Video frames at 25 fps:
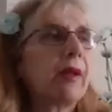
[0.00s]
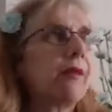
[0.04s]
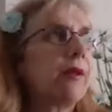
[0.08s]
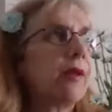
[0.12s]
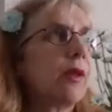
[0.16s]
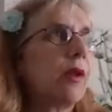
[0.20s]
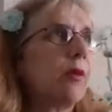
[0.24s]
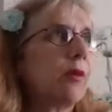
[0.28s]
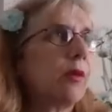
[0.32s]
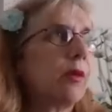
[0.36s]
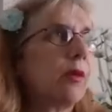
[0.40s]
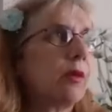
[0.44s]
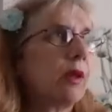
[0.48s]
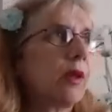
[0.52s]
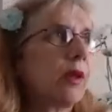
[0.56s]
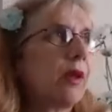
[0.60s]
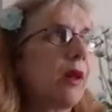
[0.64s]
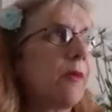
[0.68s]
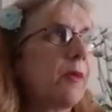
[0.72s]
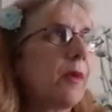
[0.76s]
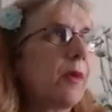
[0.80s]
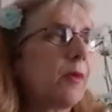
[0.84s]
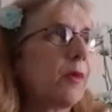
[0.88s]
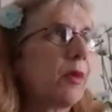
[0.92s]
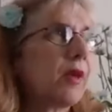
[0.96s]
Well, I
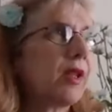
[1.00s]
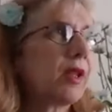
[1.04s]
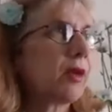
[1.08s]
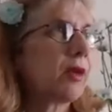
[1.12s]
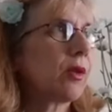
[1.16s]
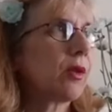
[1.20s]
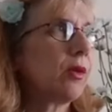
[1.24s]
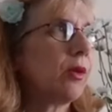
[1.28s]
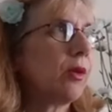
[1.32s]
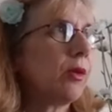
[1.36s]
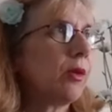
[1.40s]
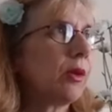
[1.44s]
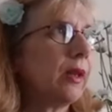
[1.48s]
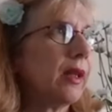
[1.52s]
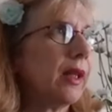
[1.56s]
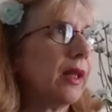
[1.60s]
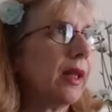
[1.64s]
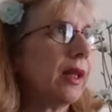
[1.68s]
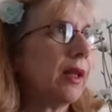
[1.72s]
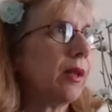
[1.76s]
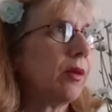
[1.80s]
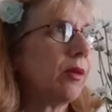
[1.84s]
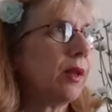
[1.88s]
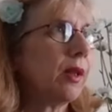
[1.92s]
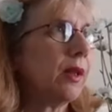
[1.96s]
can't remember what it's called
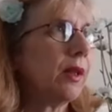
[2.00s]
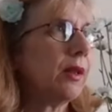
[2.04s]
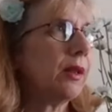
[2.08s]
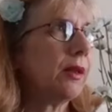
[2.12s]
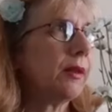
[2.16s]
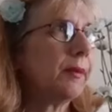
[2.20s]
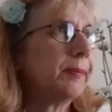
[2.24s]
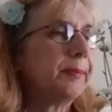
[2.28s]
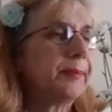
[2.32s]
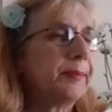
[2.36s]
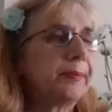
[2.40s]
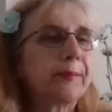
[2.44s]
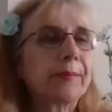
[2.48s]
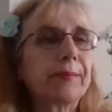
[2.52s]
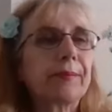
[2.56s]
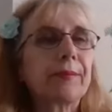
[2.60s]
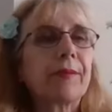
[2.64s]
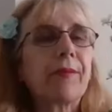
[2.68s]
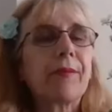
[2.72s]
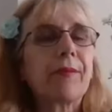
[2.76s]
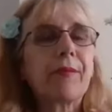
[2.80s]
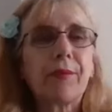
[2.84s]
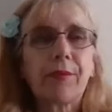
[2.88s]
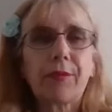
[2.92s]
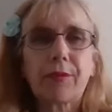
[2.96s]
now. Um,
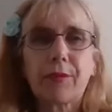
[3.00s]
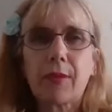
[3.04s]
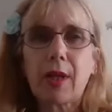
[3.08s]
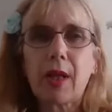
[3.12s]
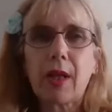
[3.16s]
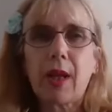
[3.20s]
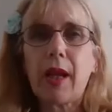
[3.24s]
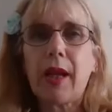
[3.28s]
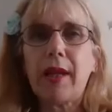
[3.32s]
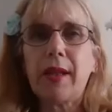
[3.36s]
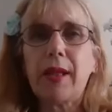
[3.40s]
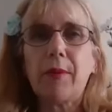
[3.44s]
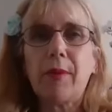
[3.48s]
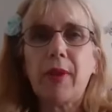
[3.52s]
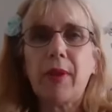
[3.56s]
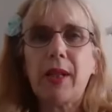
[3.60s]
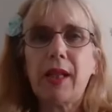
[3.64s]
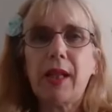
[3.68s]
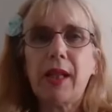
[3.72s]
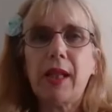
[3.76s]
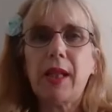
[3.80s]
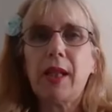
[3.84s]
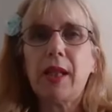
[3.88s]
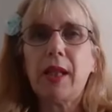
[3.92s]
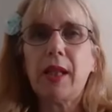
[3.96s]
anyway,
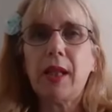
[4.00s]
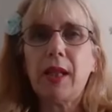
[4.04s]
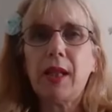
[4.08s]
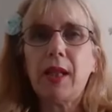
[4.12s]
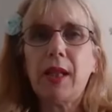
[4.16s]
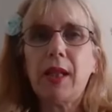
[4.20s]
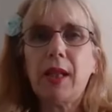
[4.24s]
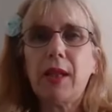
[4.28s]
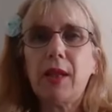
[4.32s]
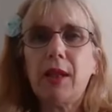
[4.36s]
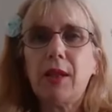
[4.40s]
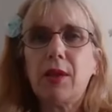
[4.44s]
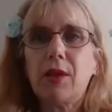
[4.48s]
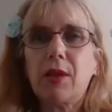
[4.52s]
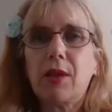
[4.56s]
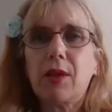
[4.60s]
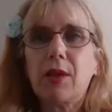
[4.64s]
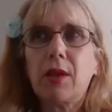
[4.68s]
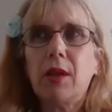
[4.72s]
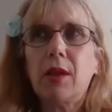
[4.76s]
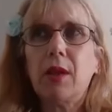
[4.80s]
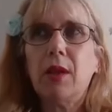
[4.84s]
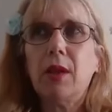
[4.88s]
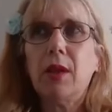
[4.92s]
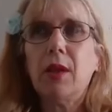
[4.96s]
he he
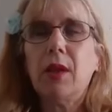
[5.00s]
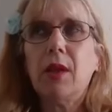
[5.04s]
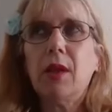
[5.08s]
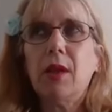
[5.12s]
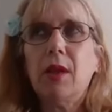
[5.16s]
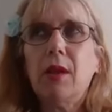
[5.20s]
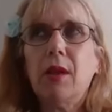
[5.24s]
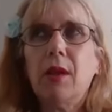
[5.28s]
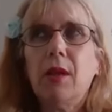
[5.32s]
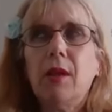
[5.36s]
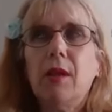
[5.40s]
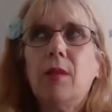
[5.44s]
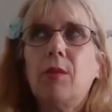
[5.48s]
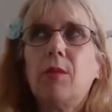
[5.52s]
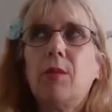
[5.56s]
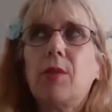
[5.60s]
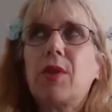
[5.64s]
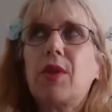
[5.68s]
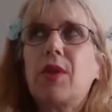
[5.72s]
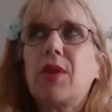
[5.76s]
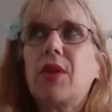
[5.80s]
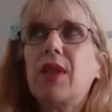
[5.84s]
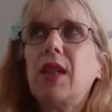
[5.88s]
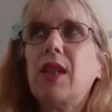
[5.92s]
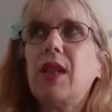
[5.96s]

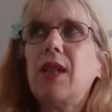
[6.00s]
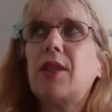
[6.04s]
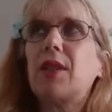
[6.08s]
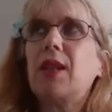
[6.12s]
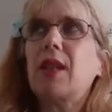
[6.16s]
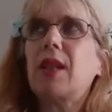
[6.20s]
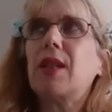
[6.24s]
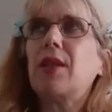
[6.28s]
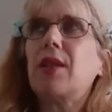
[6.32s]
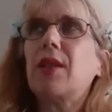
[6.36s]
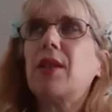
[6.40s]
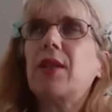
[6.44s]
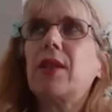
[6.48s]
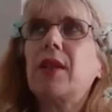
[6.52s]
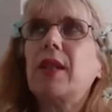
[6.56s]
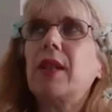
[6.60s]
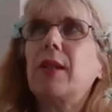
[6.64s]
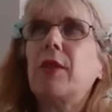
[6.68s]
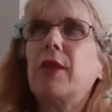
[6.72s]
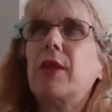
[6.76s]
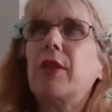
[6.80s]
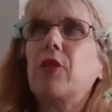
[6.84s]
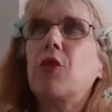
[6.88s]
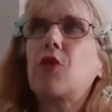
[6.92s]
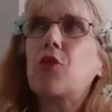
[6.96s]
would see things.
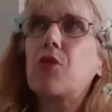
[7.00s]
He'd